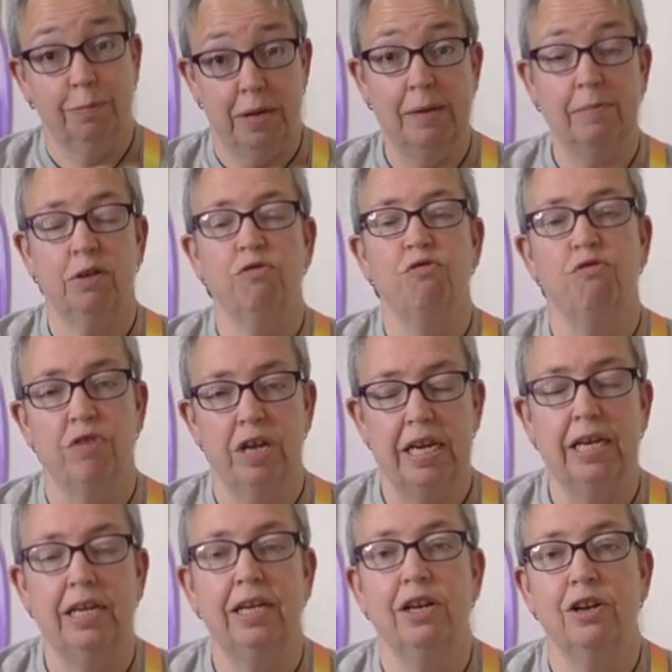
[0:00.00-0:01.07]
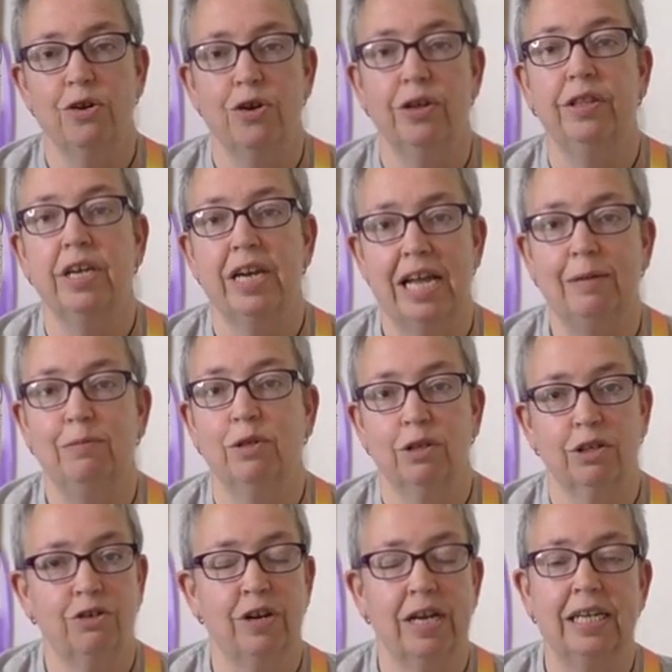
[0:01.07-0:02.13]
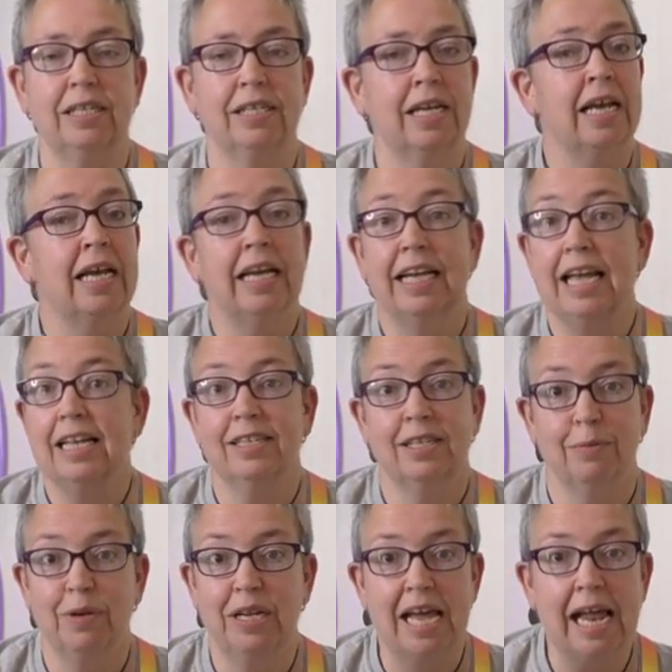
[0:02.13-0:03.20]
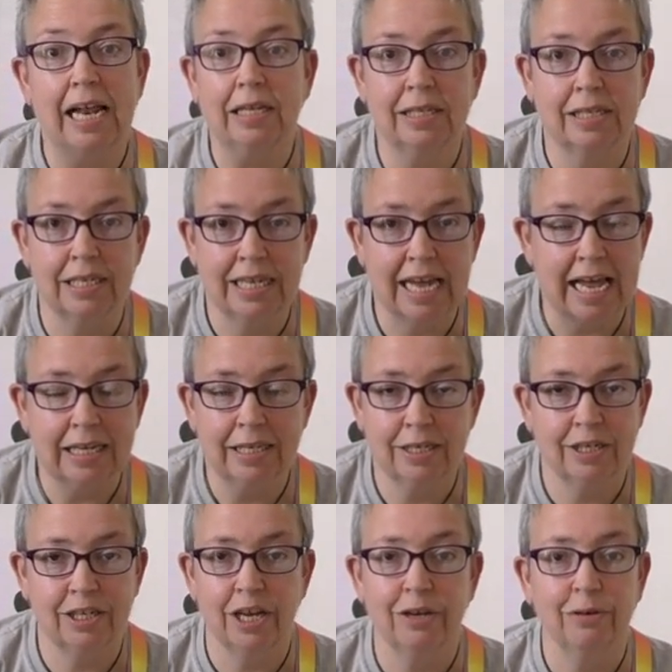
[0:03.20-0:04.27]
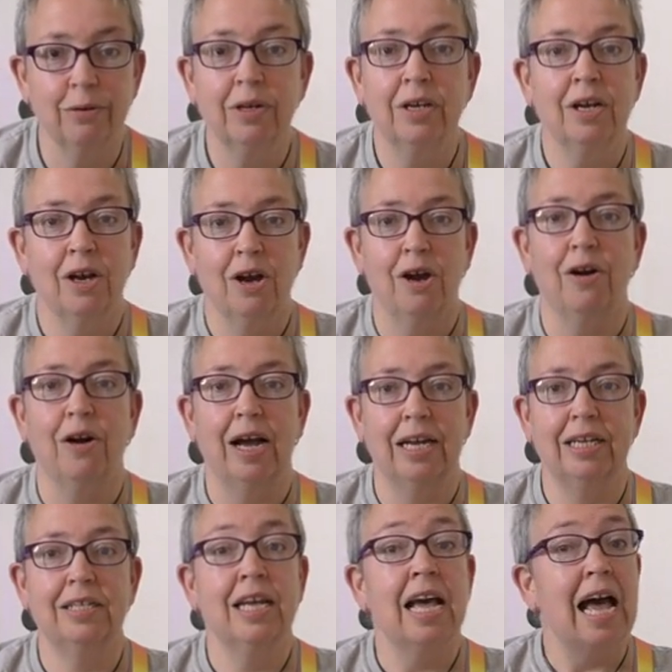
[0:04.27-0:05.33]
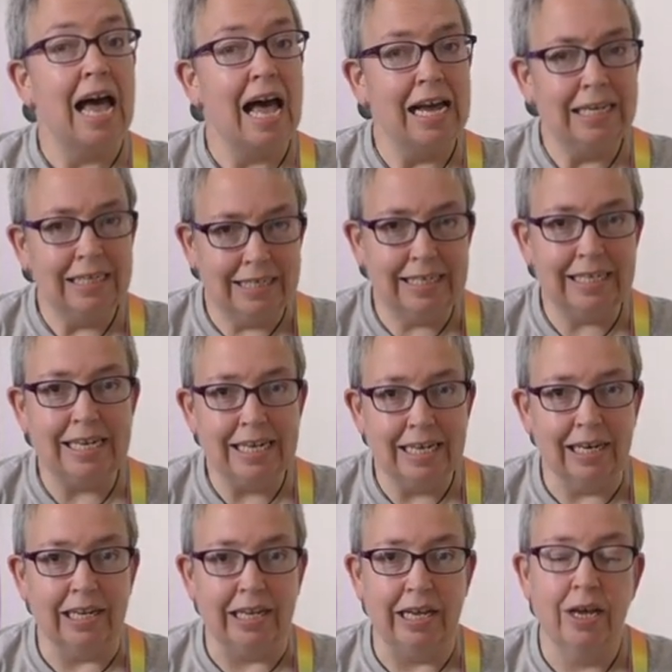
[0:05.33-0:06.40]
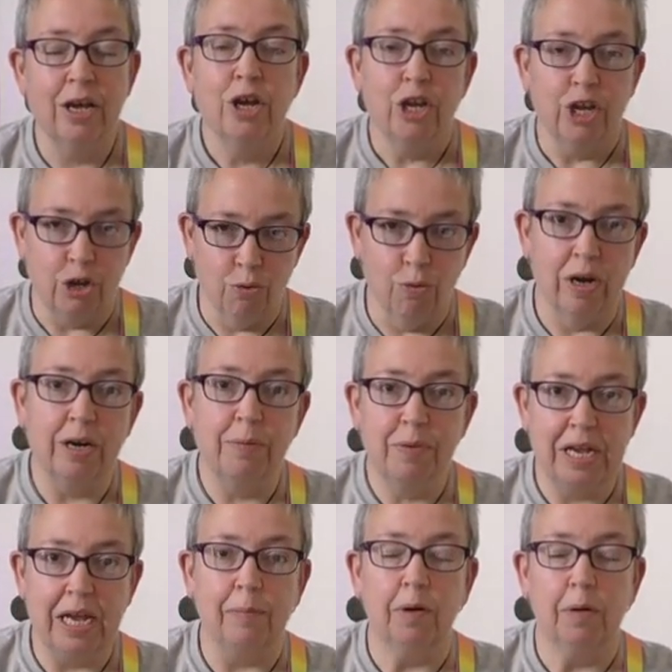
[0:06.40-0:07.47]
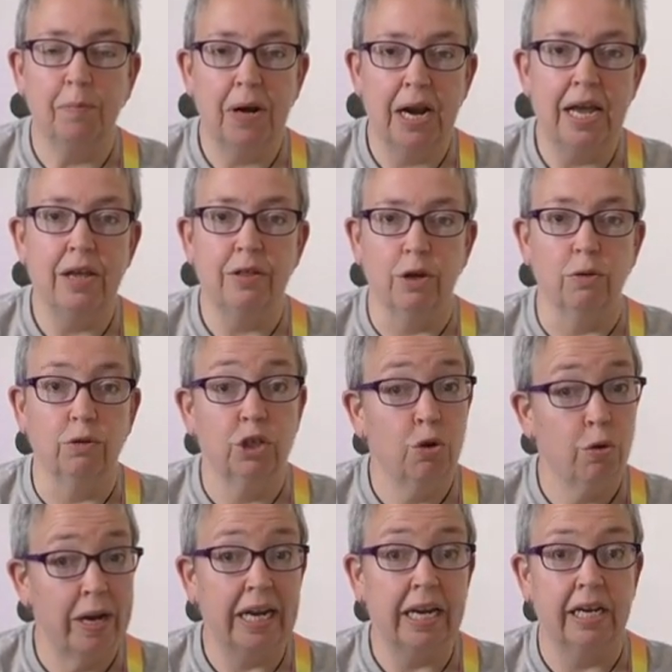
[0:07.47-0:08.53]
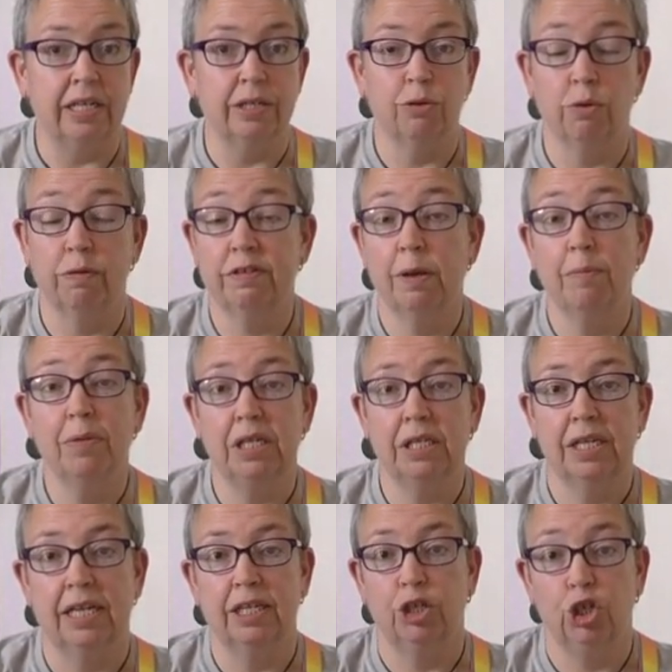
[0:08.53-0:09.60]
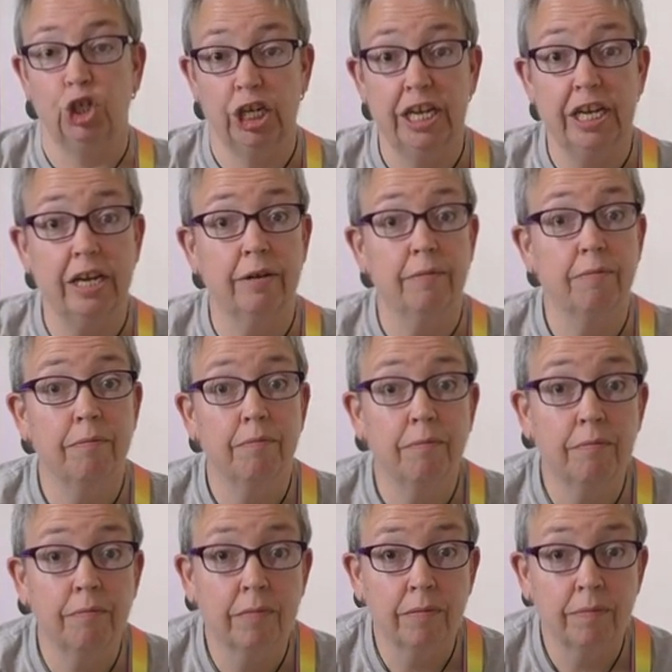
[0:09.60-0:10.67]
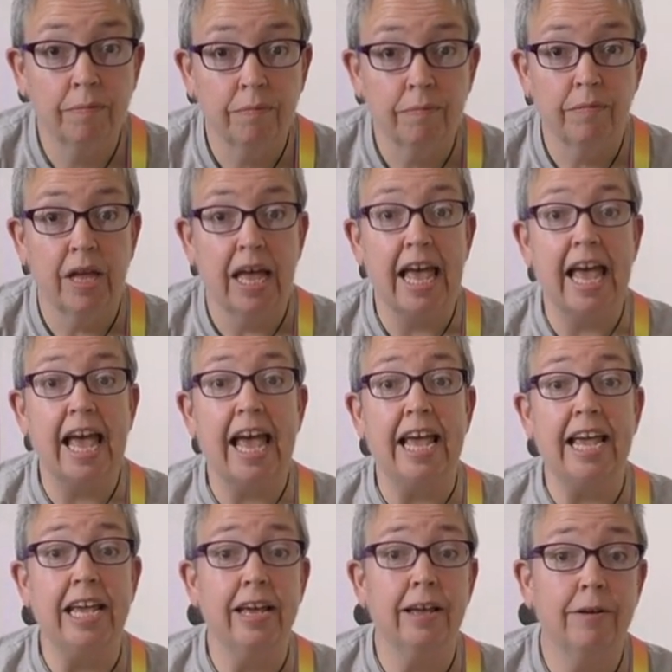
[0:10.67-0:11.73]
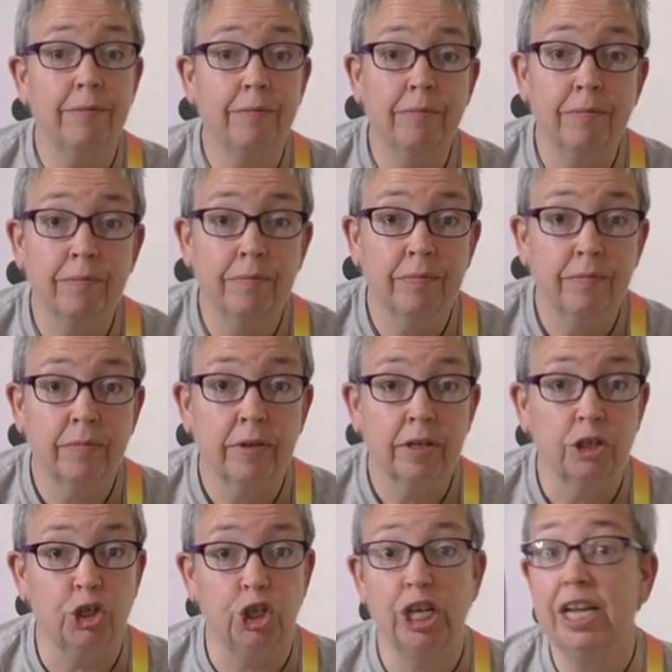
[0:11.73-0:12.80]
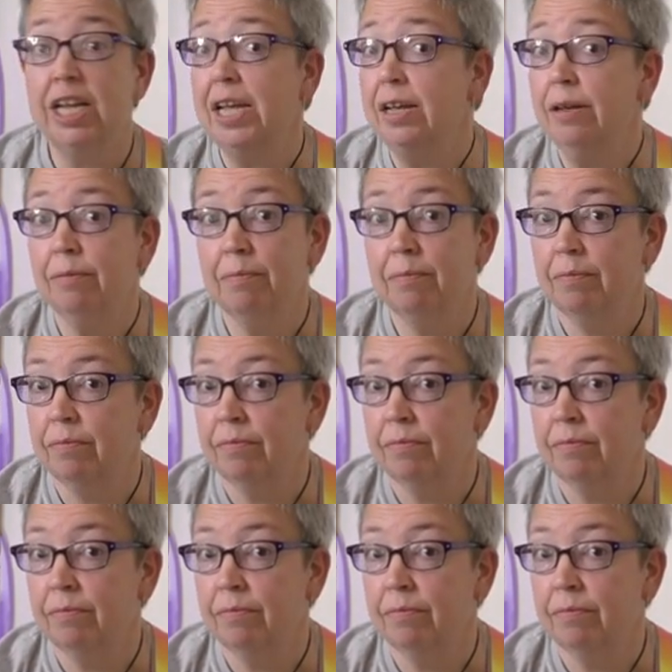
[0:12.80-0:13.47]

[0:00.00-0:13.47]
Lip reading: to be able to really learn the names of the strings, get somebody else to test you, all right? Ideally, you want to be able to play those quickly. So if somebody says G, A, G,